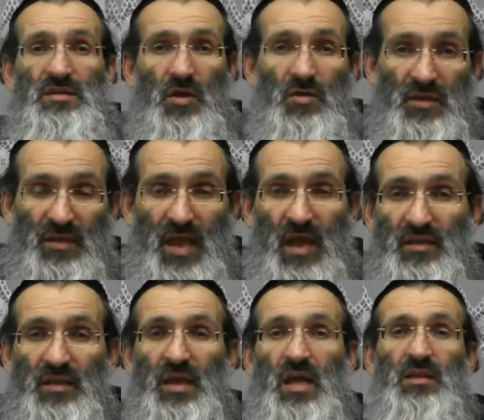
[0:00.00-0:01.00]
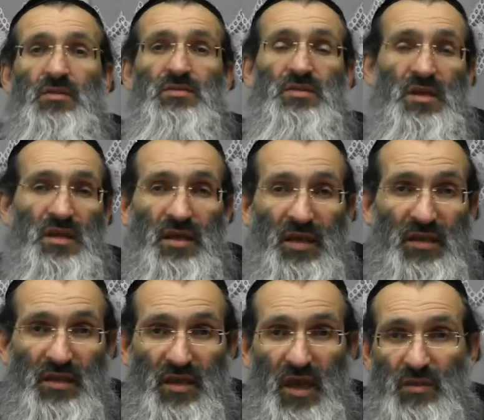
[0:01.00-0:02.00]
That's called the gadlus
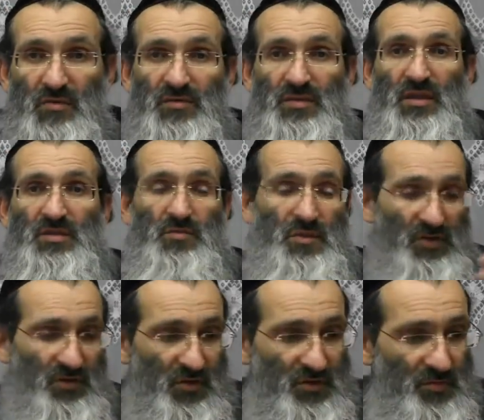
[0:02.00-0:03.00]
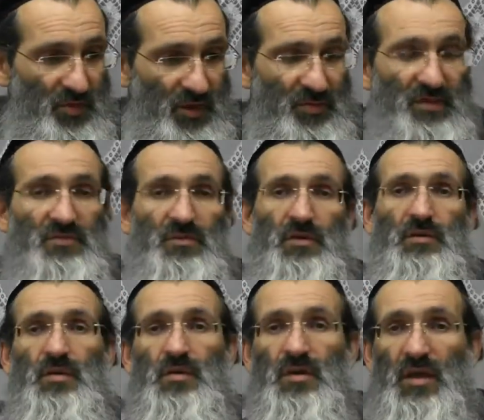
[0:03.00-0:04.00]
in the gadlus stage. When he turns bar
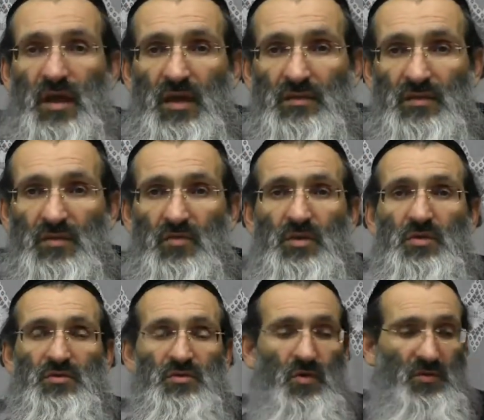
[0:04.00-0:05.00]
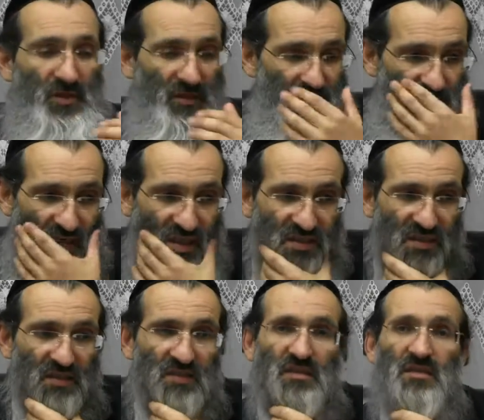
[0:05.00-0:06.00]
mitzvah and at 20 years old, that's when he
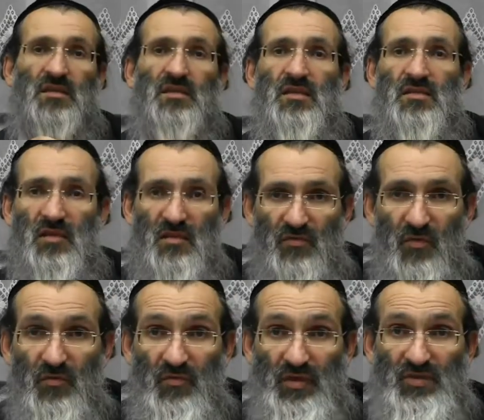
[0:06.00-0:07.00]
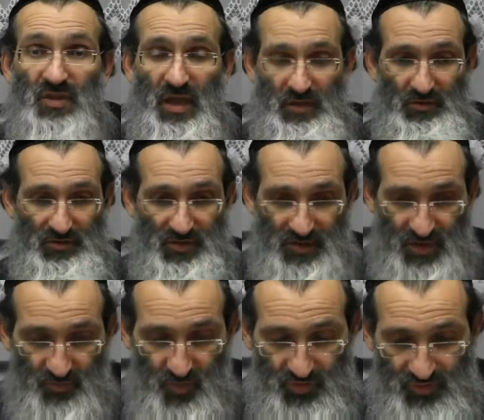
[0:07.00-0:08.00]
gets his full-fledged adult at
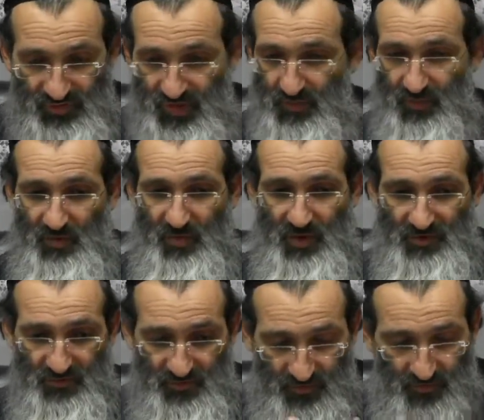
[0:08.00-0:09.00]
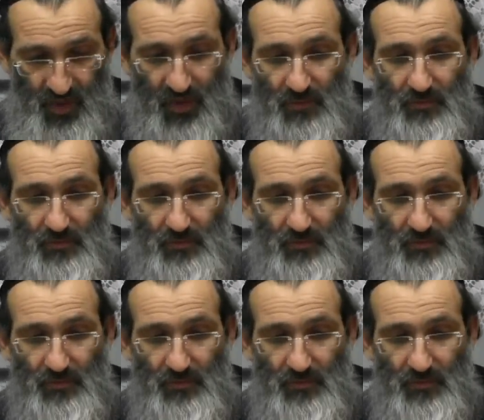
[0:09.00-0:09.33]
that point. The same thing with the partzufik.